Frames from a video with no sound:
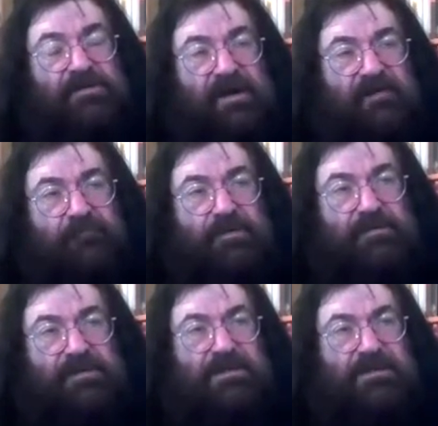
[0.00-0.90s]
to have
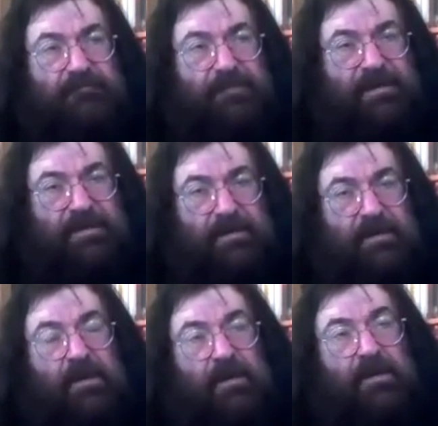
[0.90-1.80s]
participated
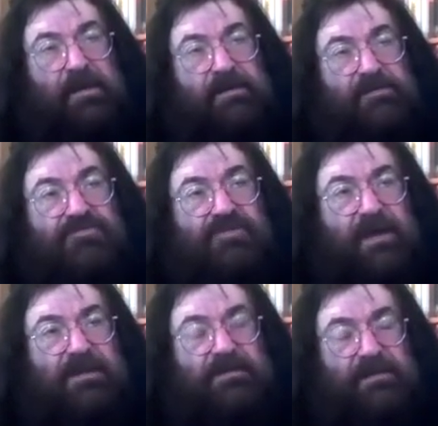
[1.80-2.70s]
in
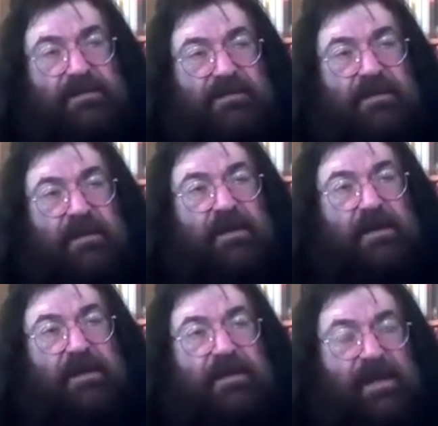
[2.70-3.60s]
atrocities
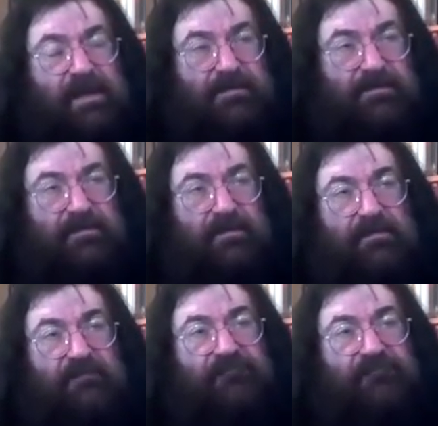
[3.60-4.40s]
against the